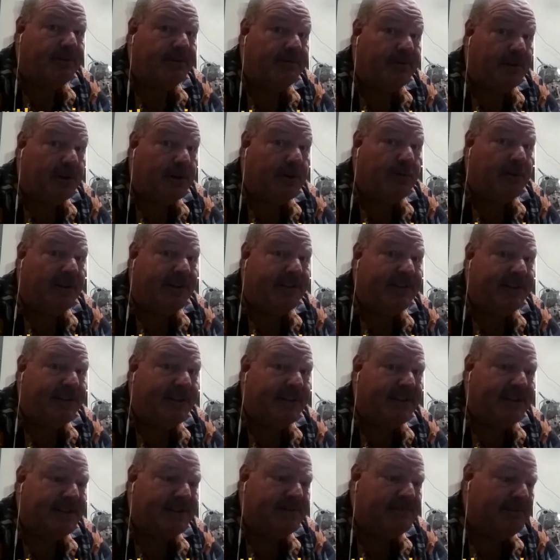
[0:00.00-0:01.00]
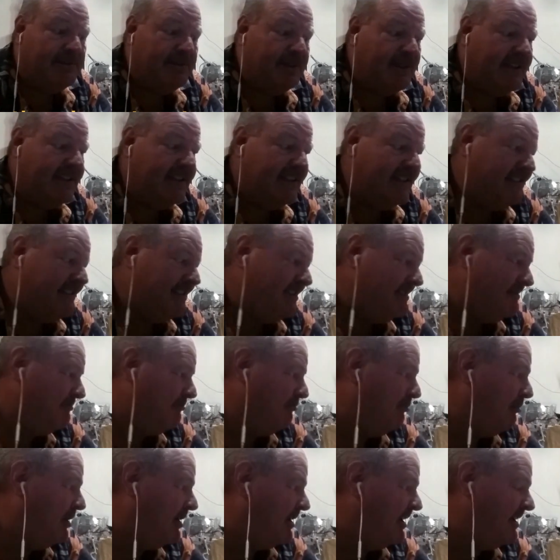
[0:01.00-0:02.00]
a fair question at this point is,
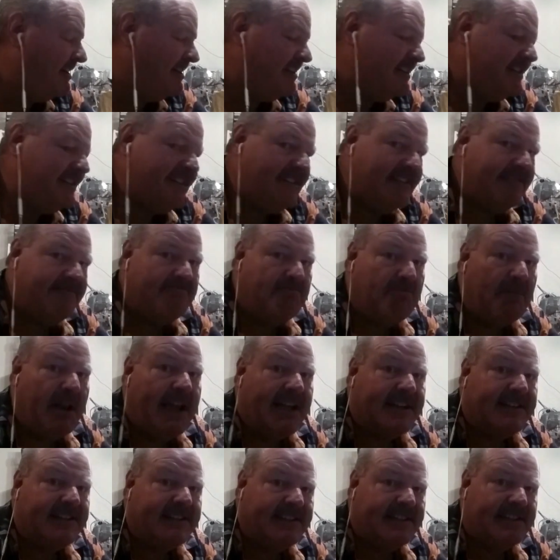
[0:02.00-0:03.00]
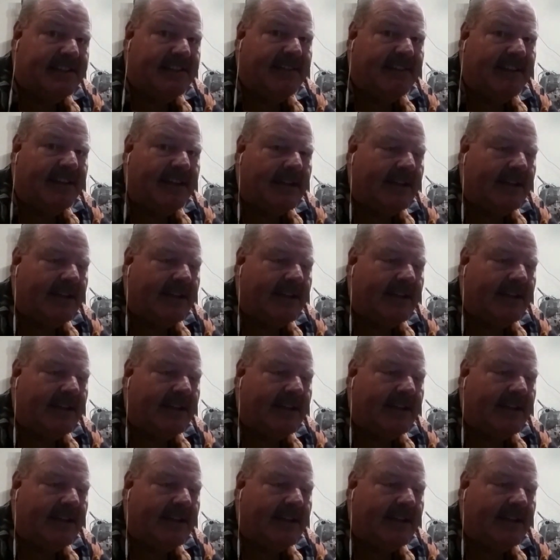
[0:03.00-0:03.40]
what's next?